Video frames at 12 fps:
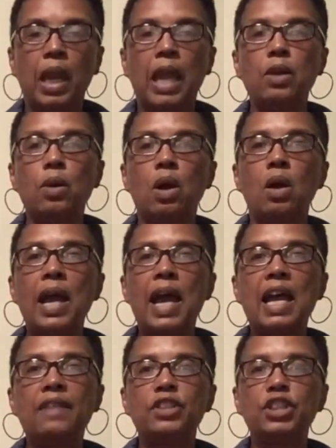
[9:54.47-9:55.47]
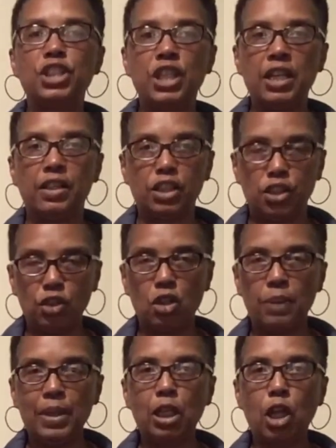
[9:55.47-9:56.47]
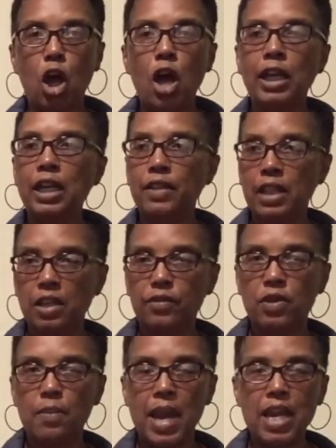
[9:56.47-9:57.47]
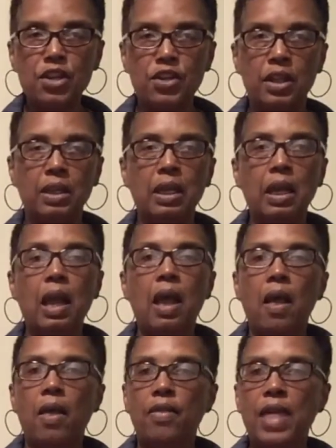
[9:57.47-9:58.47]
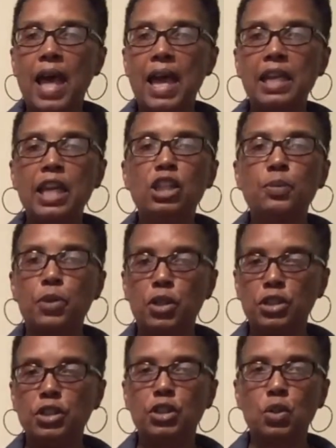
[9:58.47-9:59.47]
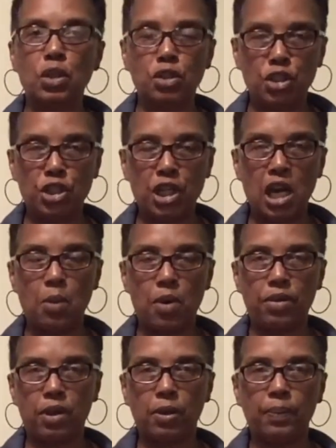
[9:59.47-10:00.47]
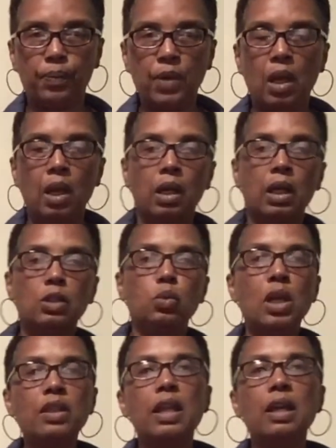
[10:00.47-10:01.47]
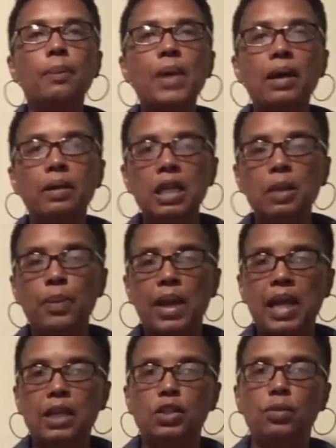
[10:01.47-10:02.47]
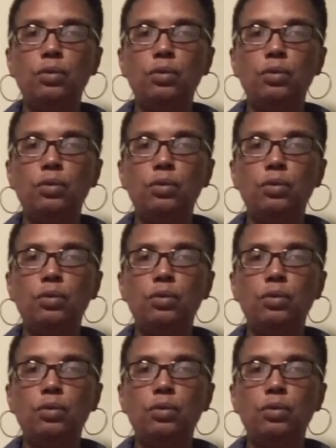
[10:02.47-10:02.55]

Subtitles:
and you all have a sheet that you're going to be logging the information that each person is going to share with you. Because one thing about knee pain, you